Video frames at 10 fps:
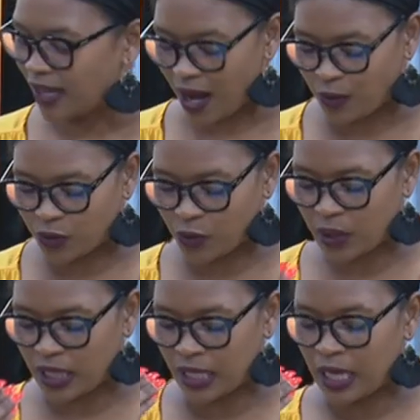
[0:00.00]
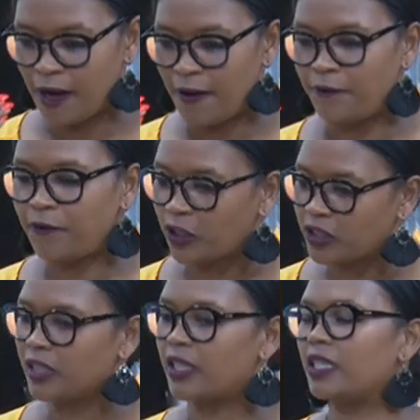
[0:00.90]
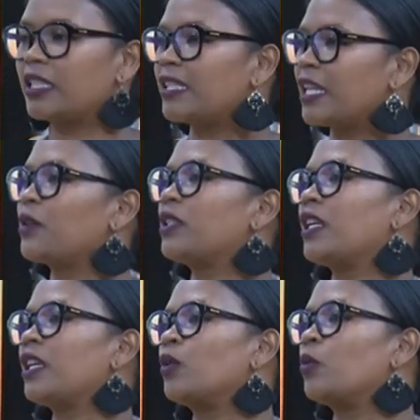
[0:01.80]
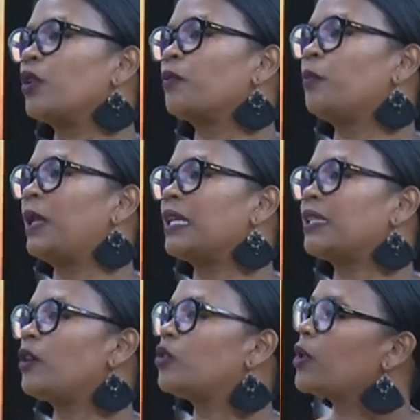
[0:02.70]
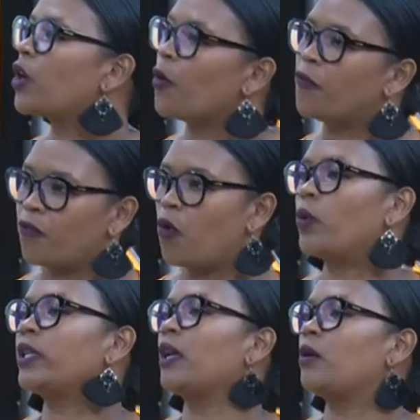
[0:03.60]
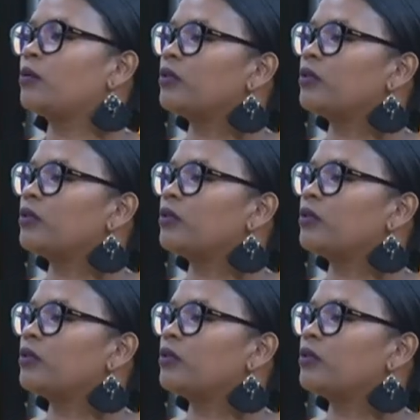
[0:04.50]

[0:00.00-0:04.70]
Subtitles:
How do we foster this integrity in the workplace? How do we go forward now?